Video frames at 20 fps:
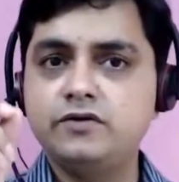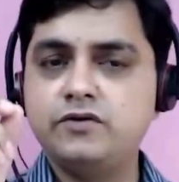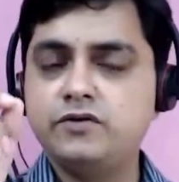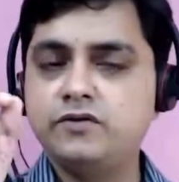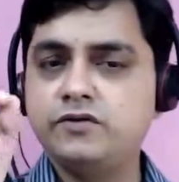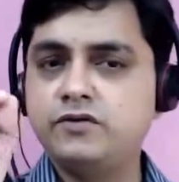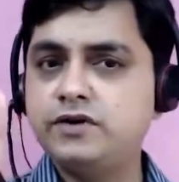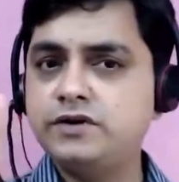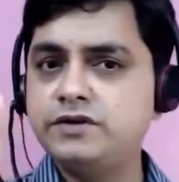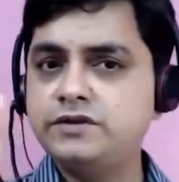
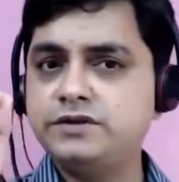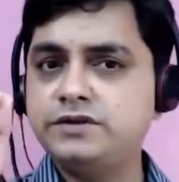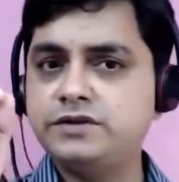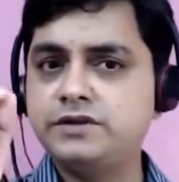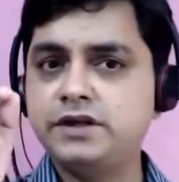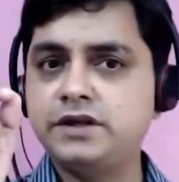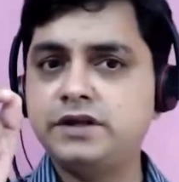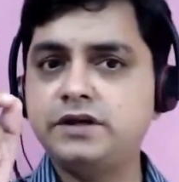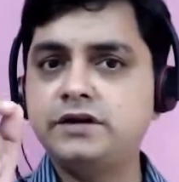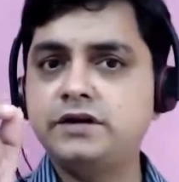first
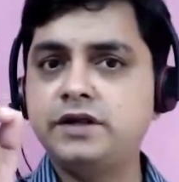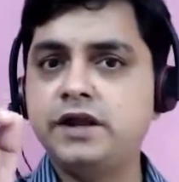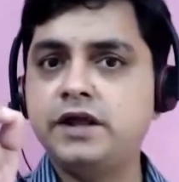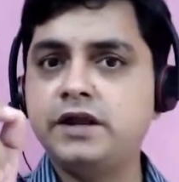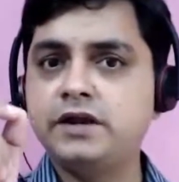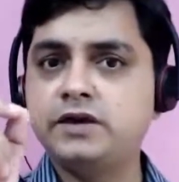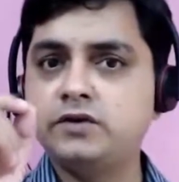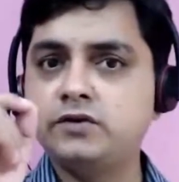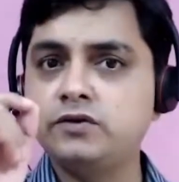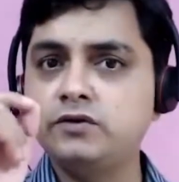stared at
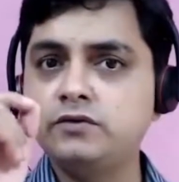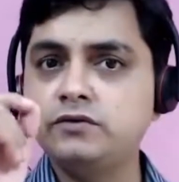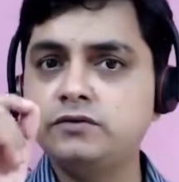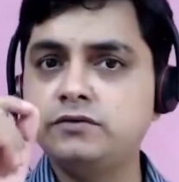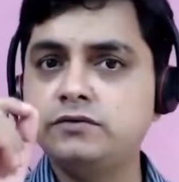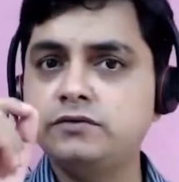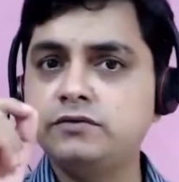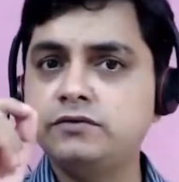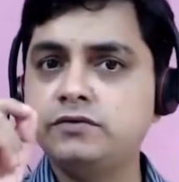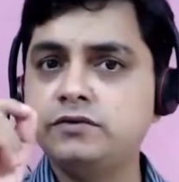you
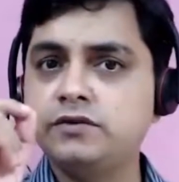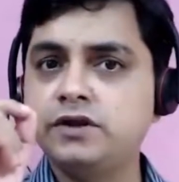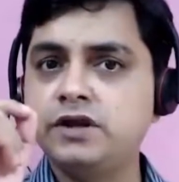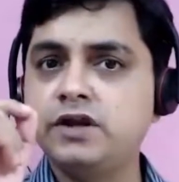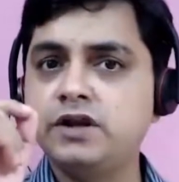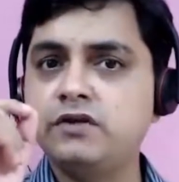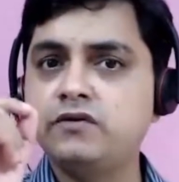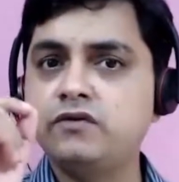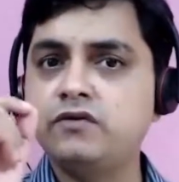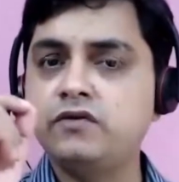in
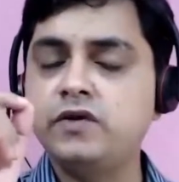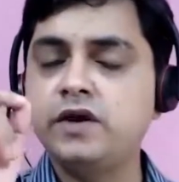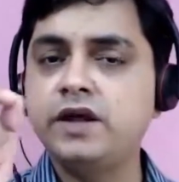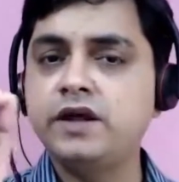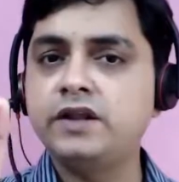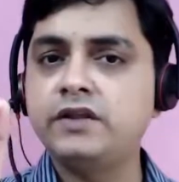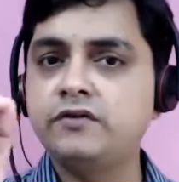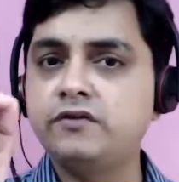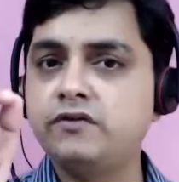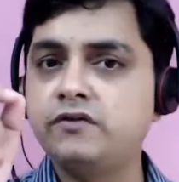a
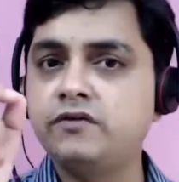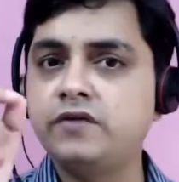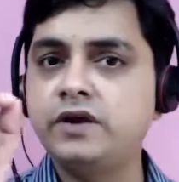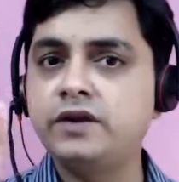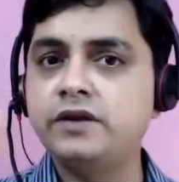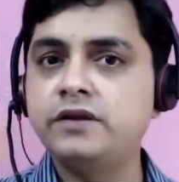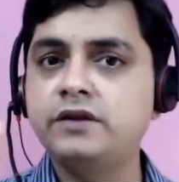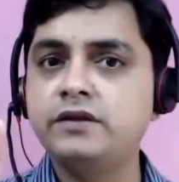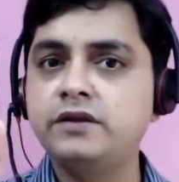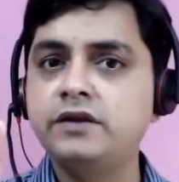very,
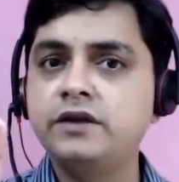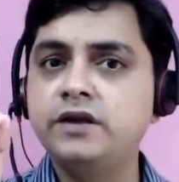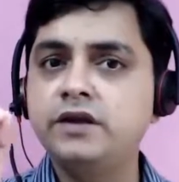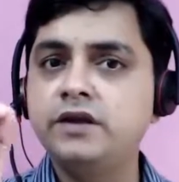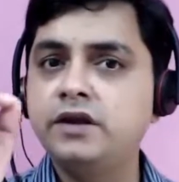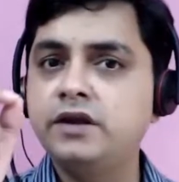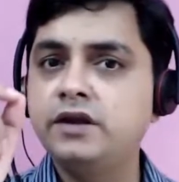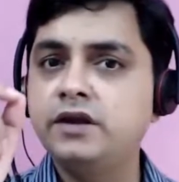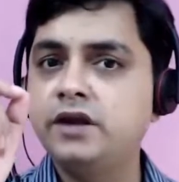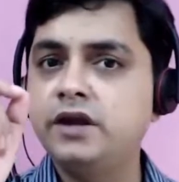very
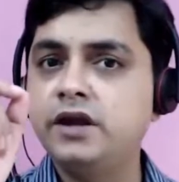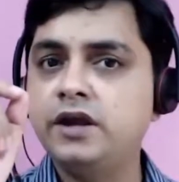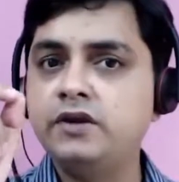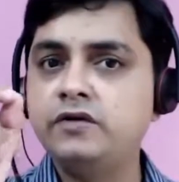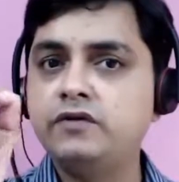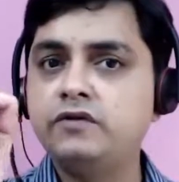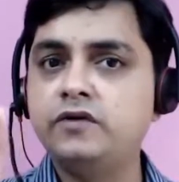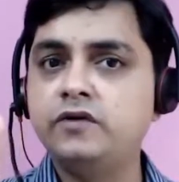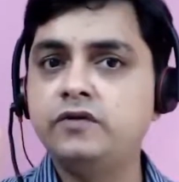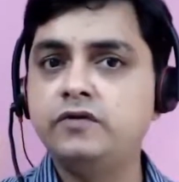
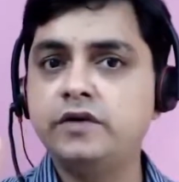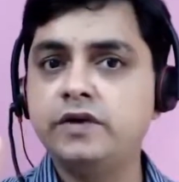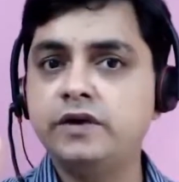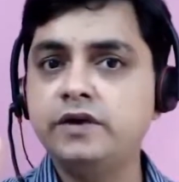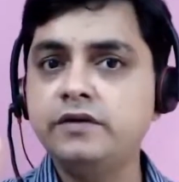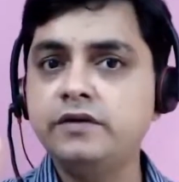hateful way.